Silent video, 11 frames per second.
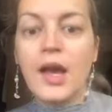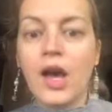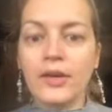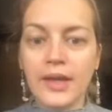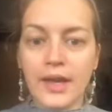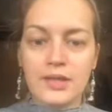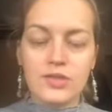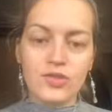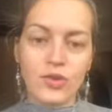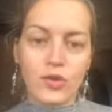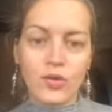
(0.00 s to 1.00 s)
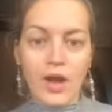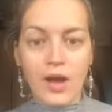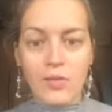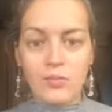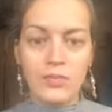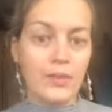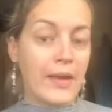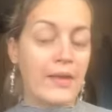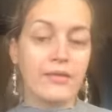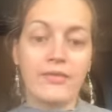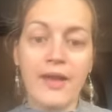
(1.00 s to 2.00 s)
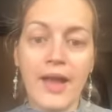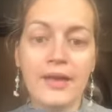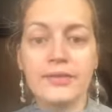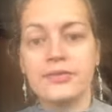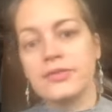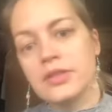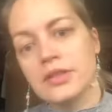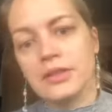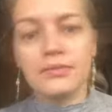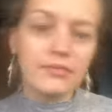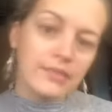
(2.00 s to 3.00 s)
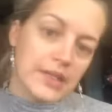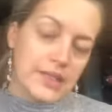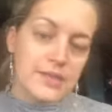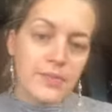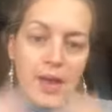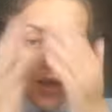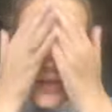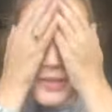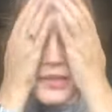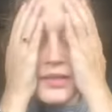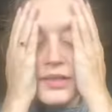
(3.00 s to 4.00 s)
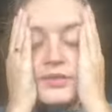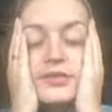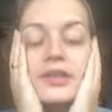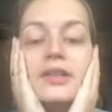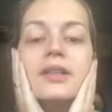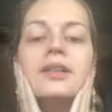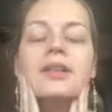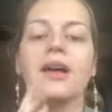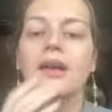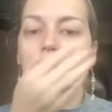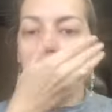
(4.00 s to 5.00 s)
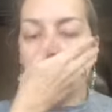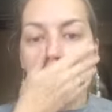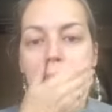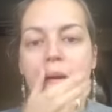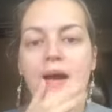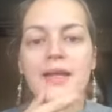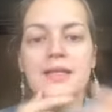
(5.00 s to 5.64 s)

Okay, so about 5 minutes passed. I feel like my